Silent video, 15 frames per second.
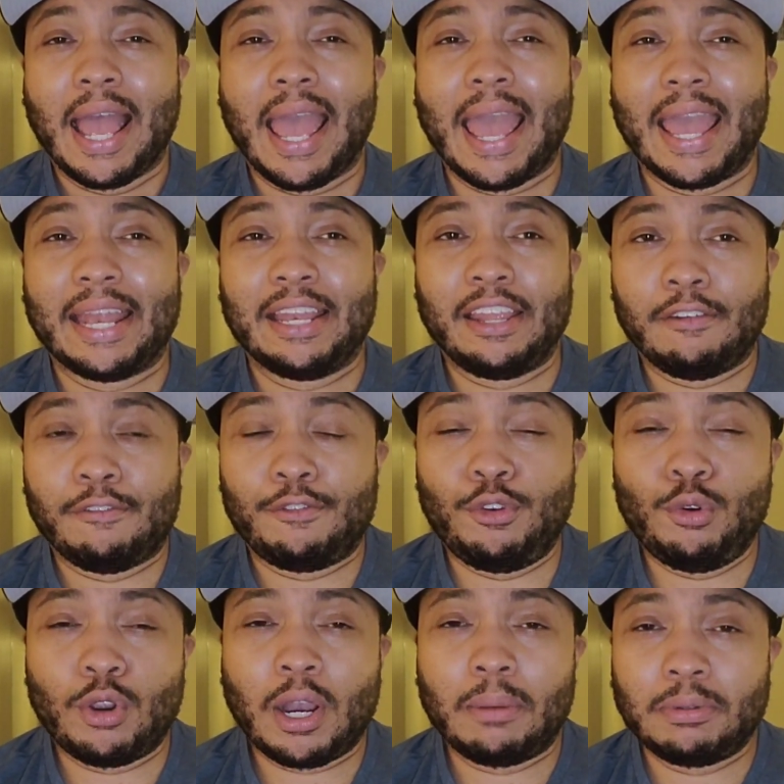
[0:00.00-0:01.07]
And if
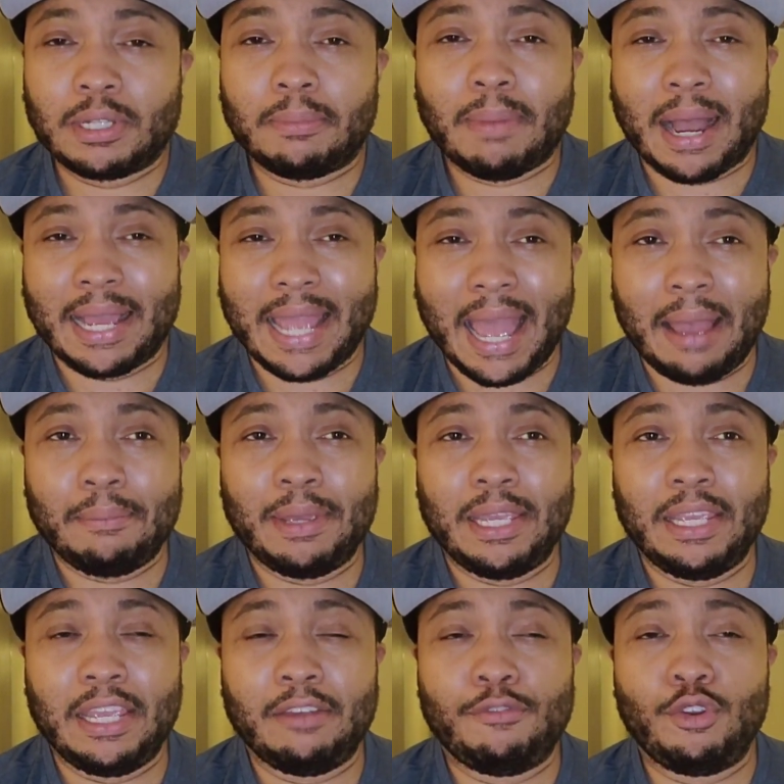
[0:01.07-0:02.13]
you come to
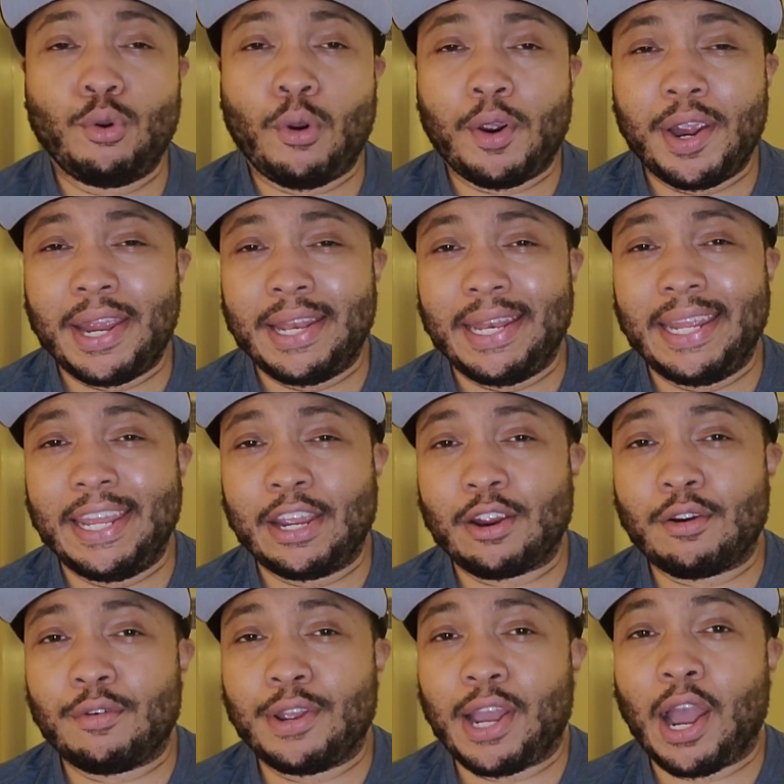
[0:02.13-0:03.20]
Miami, if you are in the
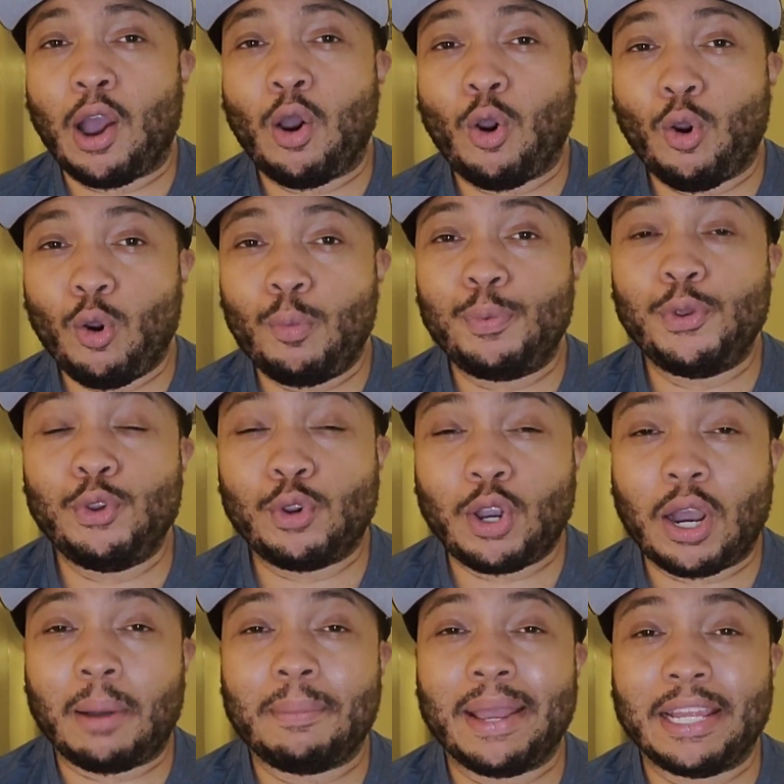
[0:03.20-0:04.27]
area, I hope you
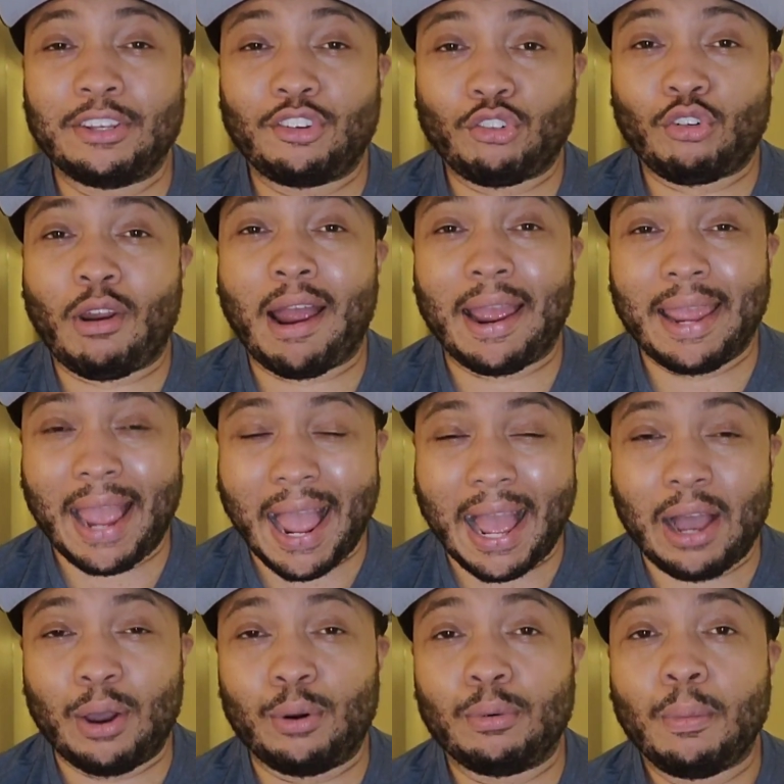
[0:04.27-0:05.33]
come and try
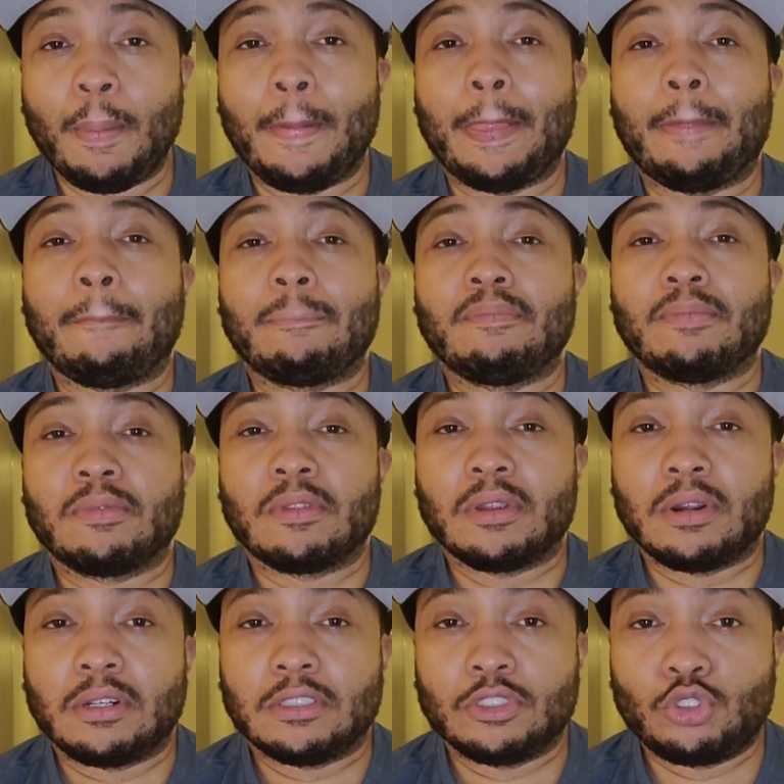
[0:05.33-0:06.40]
out
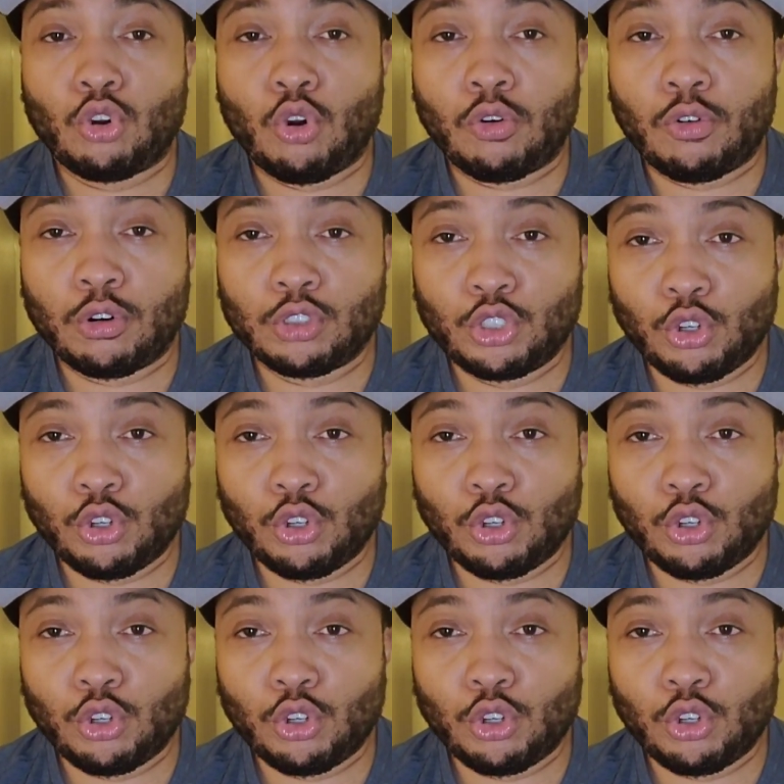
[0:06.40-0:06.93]
Toro